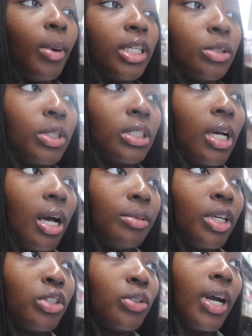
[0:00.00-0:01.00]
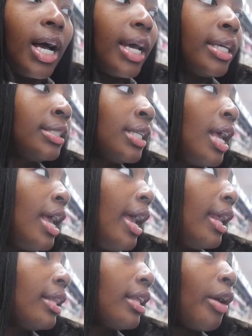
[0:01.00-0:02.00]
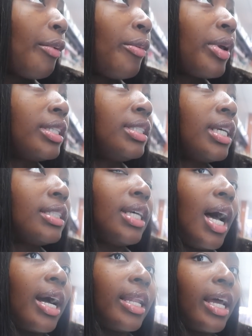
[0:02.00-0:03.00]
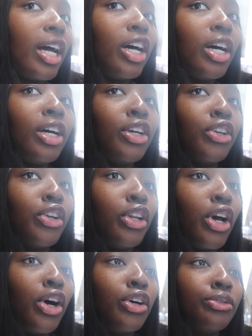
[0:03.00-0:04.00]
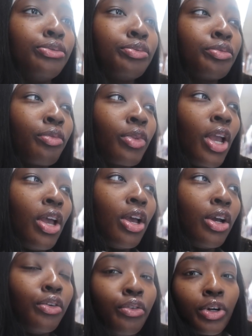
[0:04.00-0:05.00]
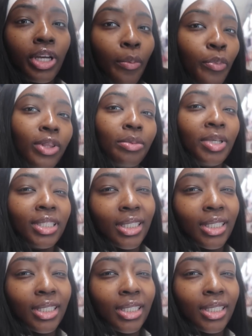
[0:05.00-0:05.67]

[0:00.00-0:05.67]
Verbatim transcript: i just wanted to update you guys i think i'm gonna make a tiktok like a you know re-up with me